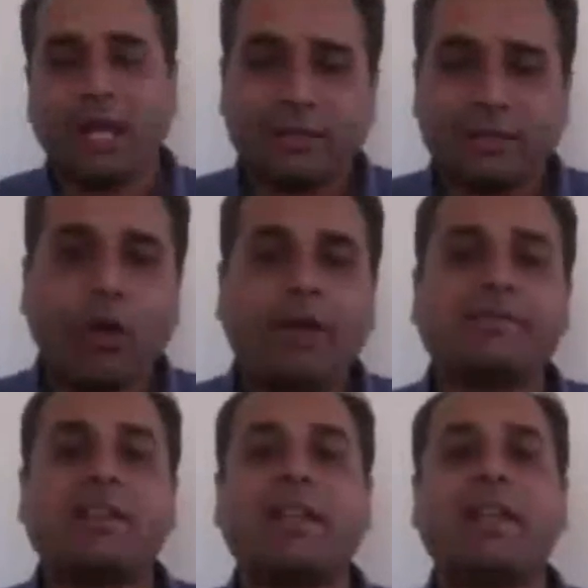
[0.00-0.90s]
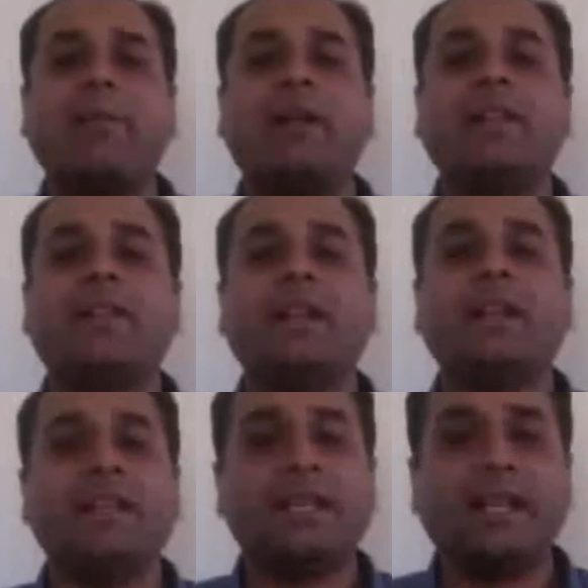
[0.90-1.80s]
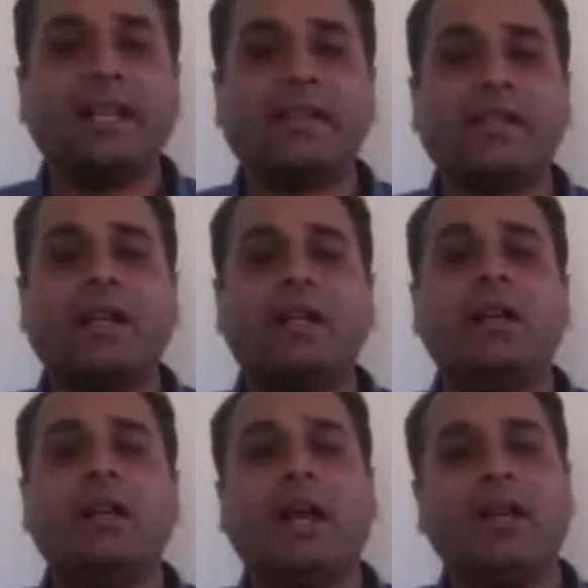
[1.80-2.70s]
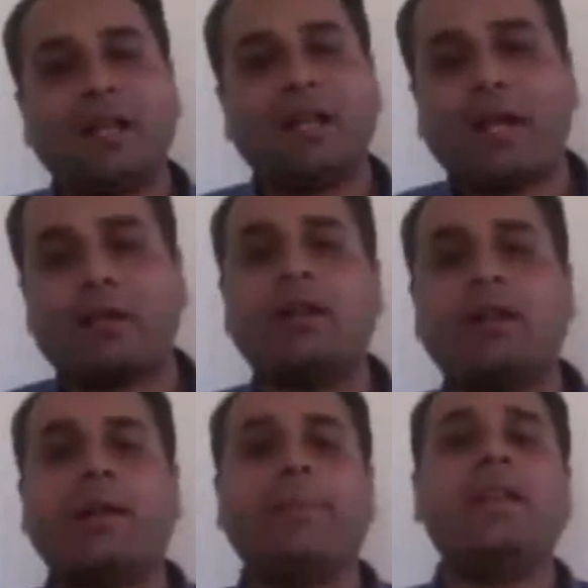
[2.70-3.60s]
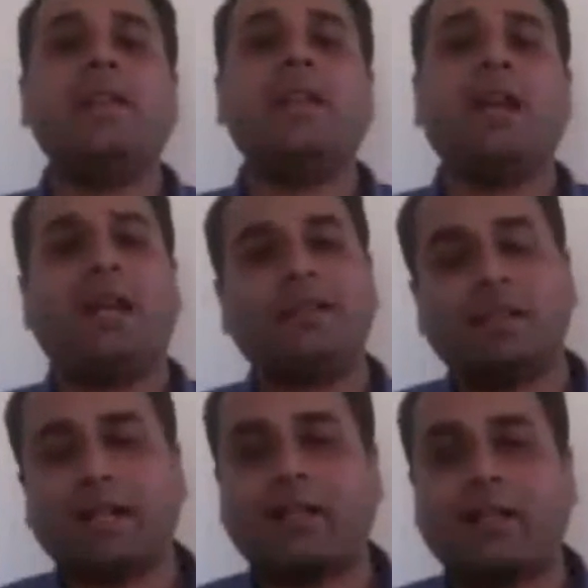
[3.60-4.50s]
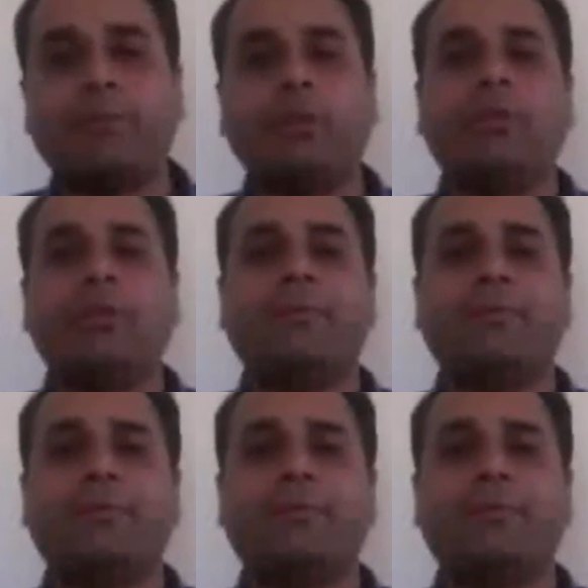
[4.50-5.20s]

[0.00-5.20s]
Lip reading: And you have 3 remedies, Ignatia and a lac remedy and the natrum mur.